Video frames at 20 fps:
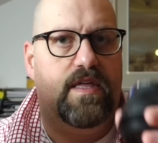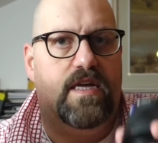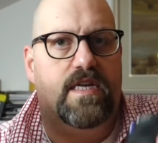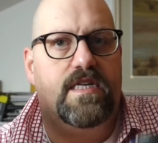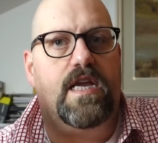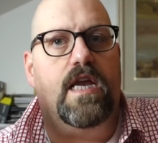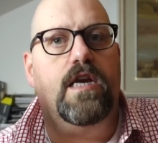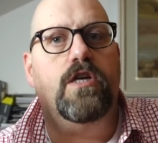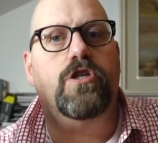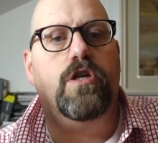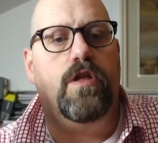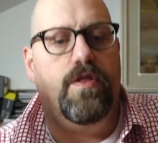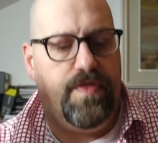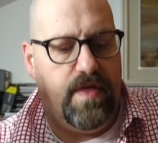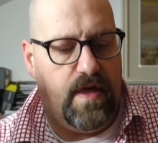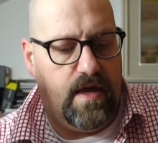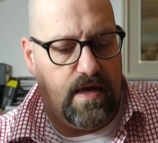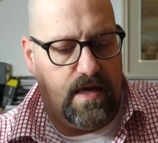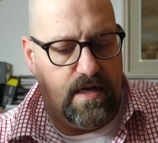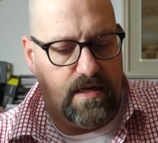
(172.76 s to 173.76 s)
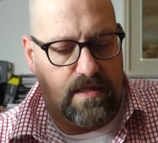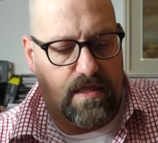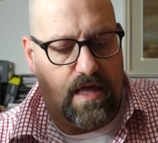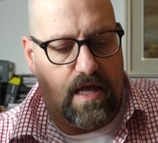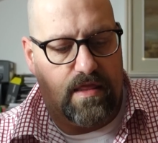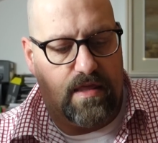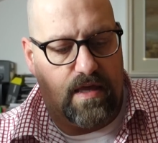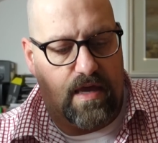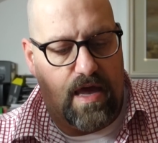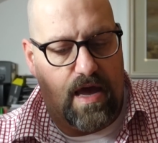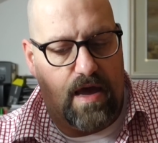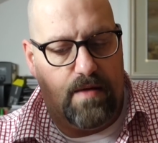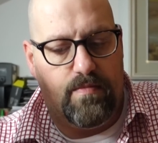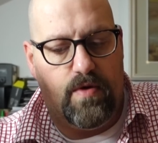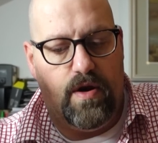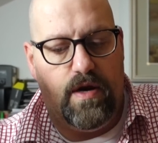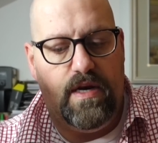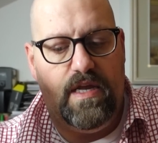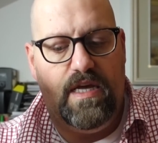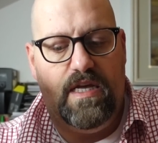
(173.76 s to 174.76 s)
The essential thing is that the
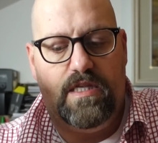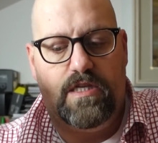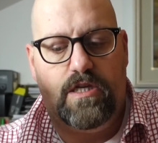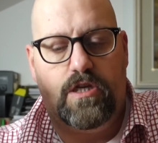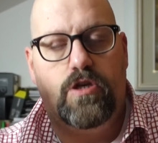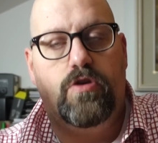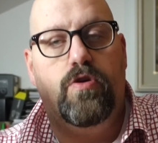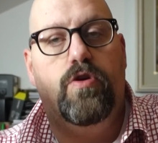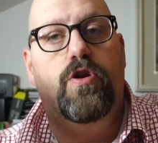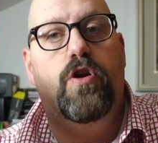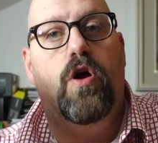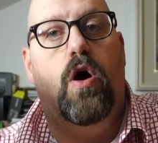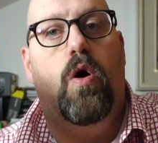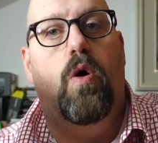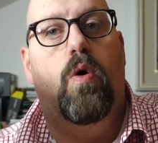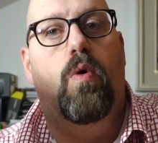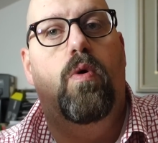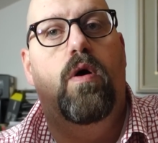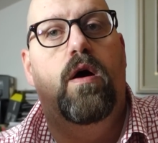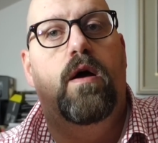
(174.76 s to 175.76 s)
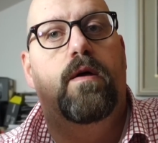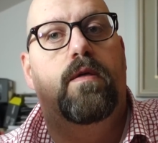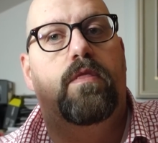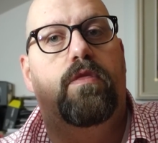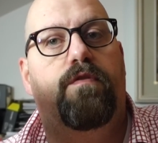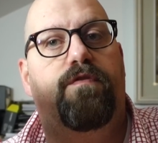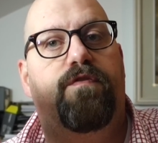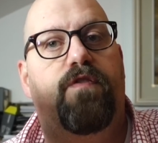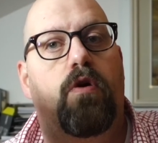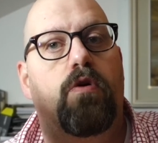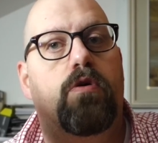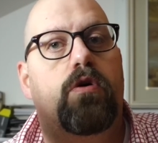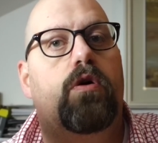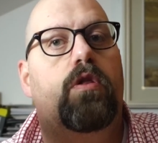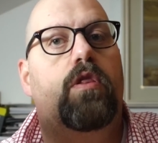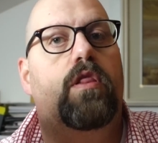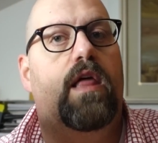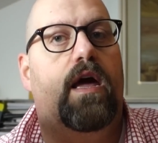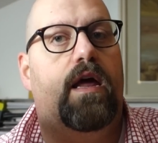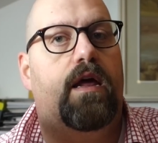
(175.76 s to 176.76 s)
camera needs to know the
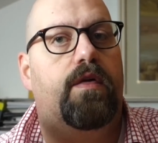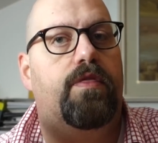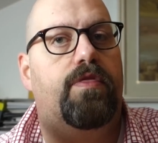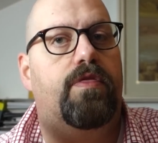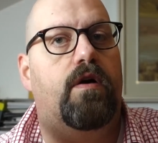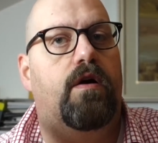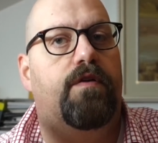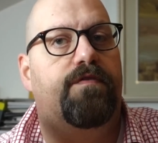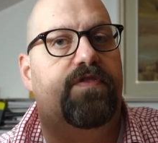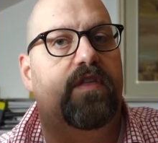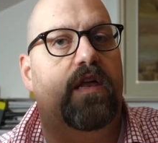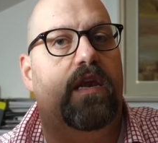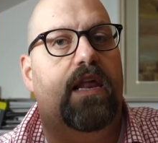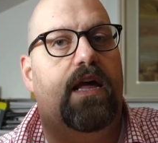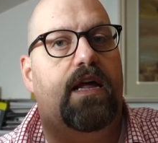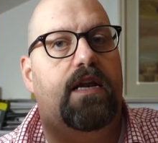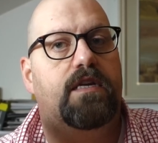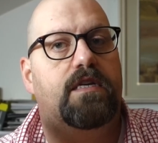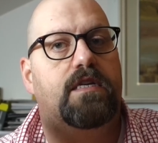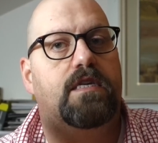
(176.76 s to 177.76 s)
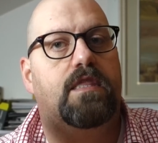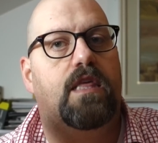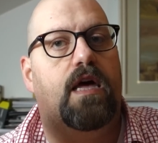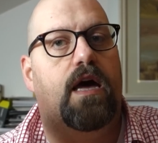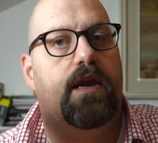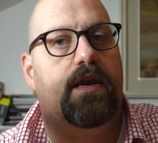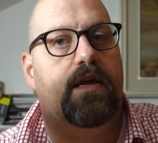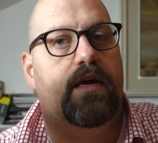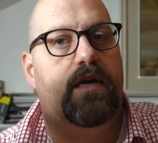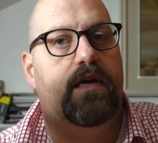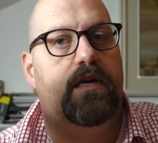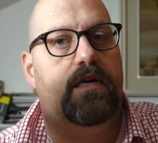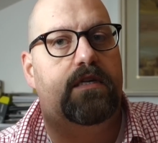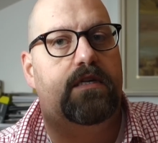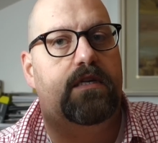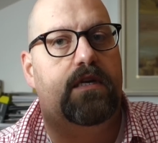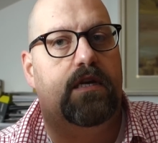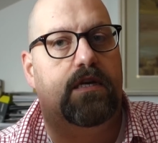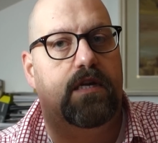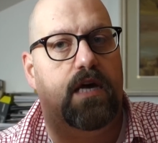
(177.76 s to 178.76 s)
focal length of the lens that
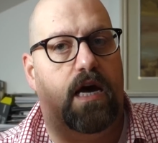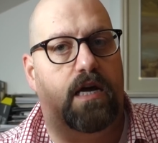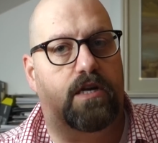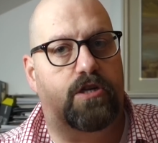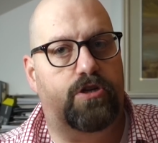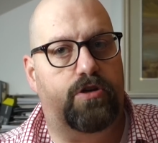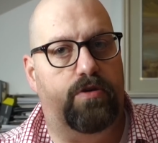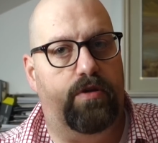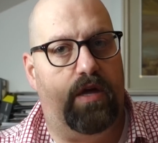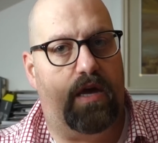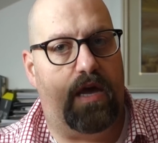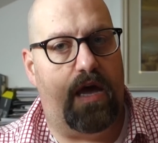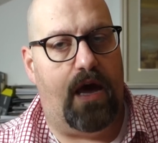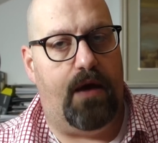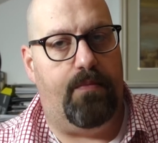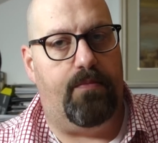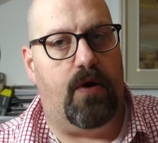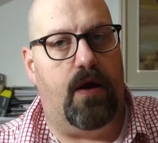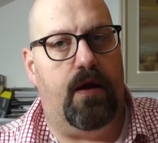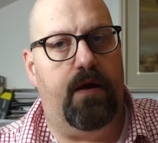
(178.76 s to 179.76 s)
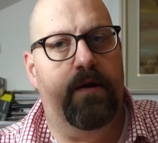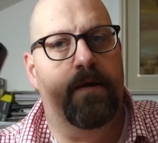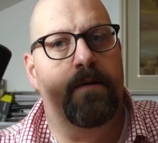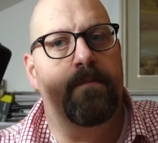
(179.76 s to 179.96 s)
is attached to the camera.